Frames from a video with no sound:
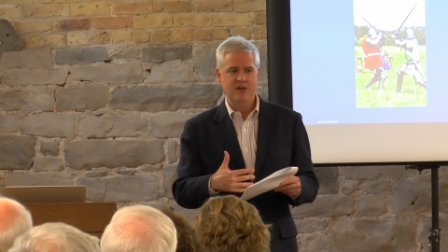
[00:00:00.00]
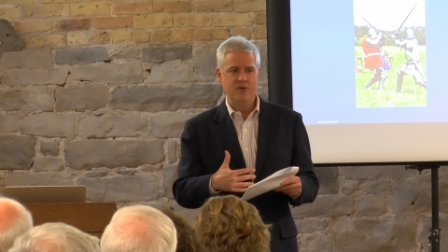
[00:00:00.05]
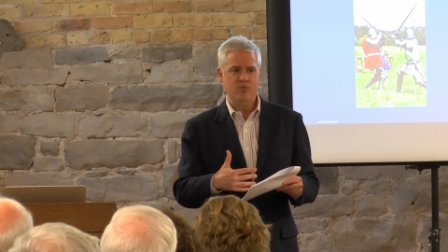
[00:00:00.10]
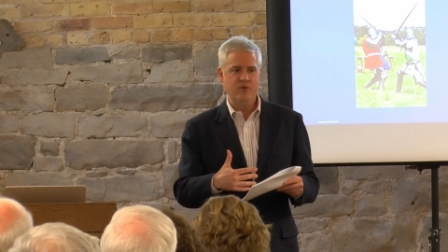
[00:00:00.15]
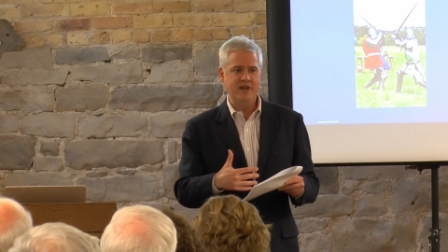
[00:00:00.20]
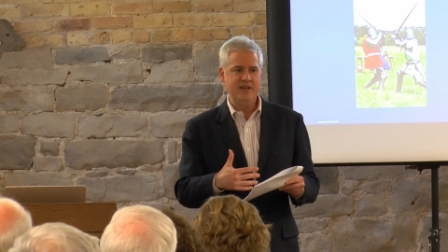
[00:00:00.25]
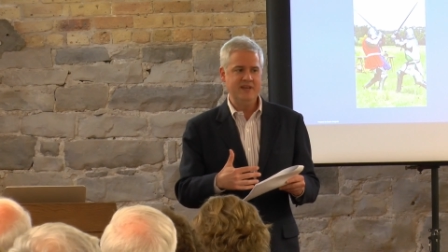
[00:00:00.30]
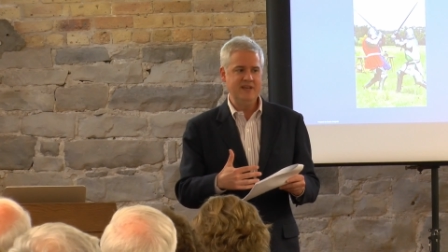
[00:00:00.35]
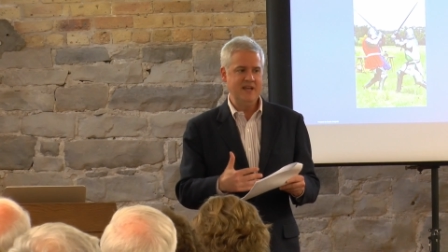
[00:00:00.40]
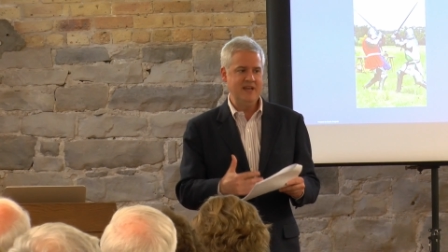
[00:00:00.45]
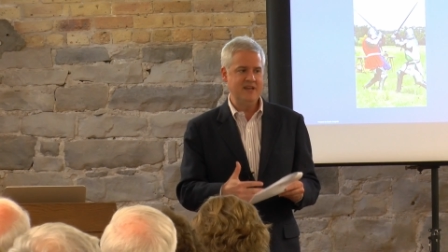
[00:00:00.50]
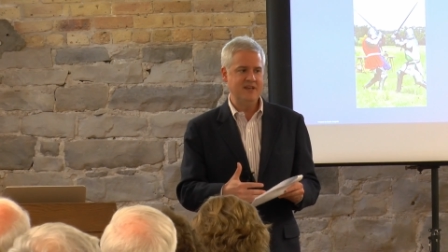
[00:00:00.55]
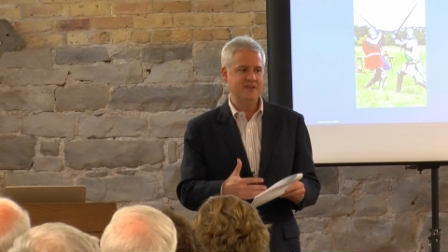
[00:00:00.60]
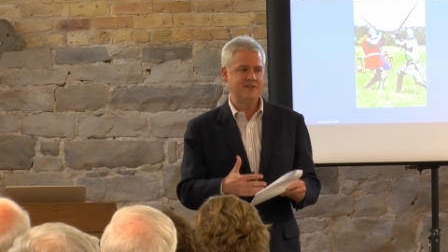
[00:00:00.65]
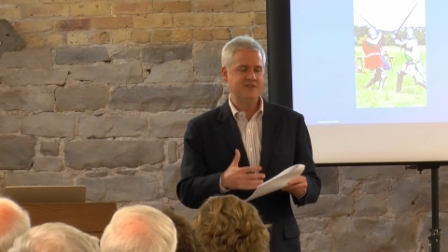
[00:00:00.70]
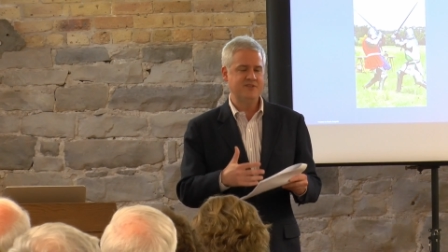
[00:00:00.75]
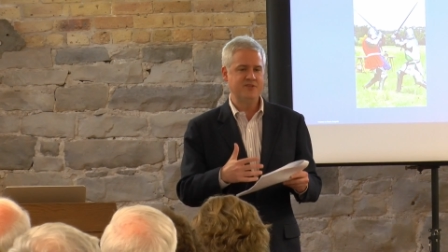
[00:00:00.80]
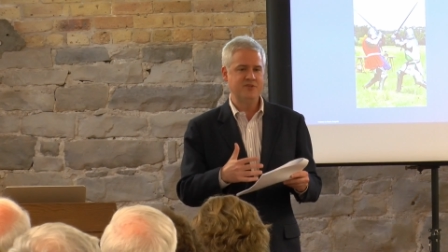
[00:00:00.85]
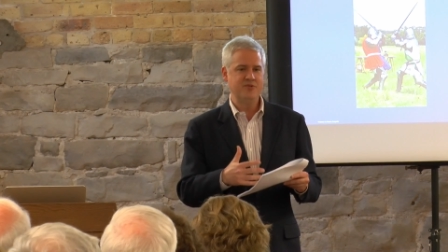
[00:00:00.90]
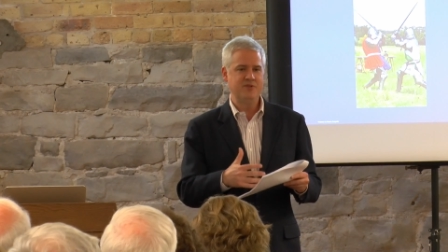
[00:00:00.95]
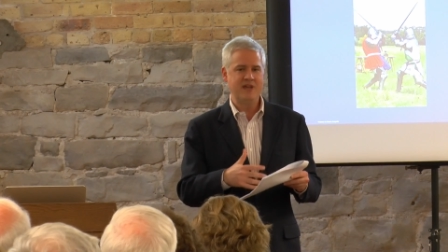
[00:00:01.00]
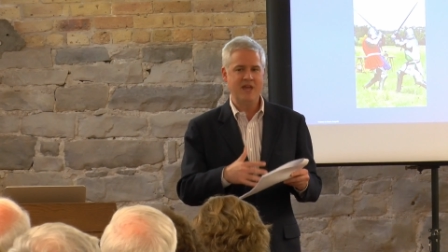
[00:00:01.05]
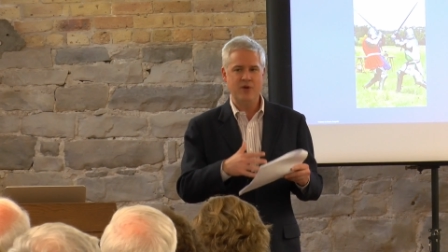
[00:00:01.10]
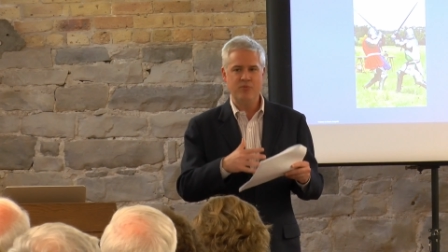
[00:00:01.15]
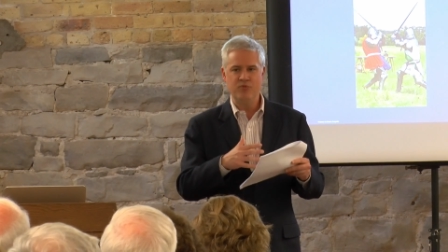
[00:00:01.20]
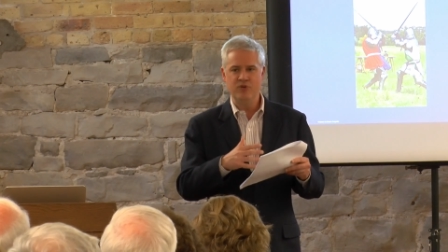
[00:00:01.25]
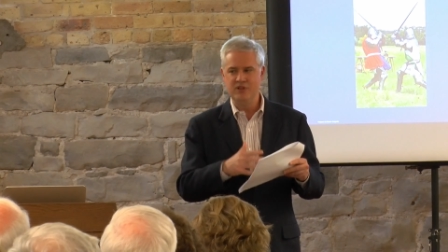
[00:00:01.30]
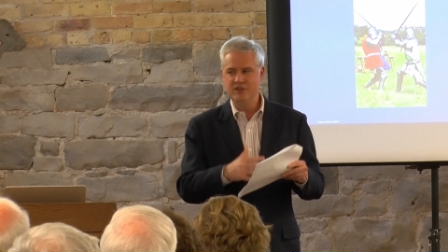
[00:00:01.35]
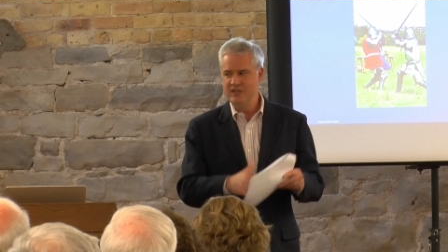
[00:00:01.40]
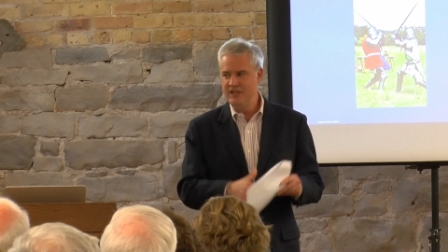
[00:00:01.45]
We needed to
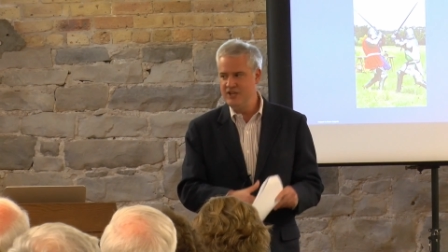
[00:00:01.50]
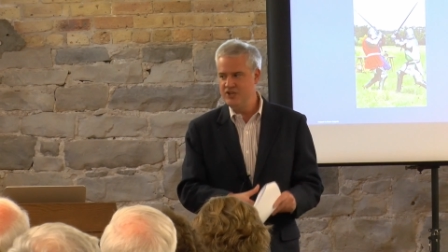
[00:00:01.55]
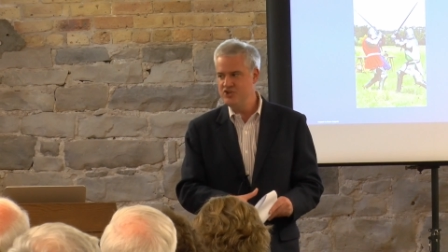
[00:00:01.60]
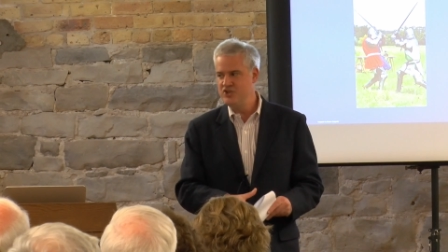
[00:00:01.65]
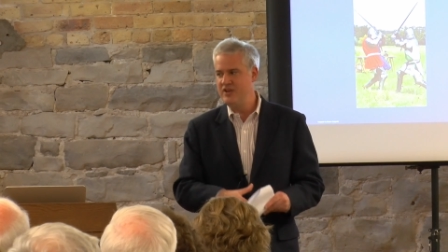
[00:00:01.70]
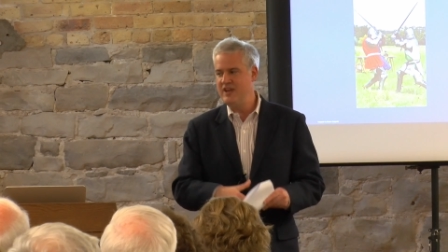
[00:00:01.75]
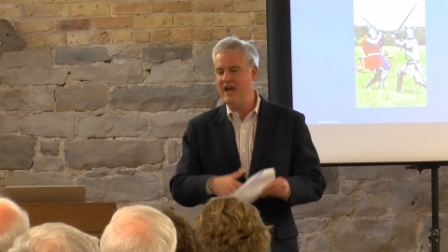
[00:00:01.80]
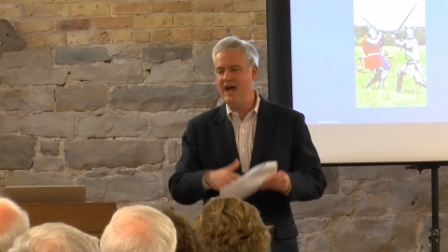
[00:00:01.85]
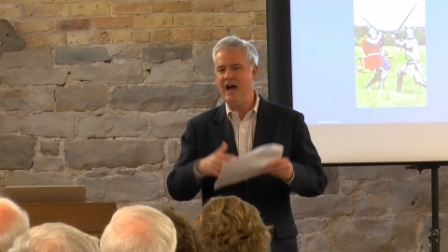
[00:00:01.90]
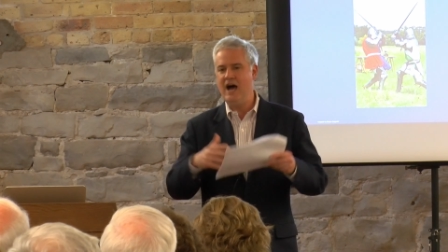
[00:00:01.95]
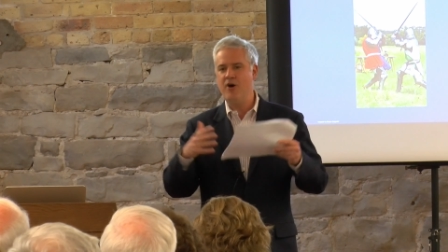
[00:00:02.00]
get religion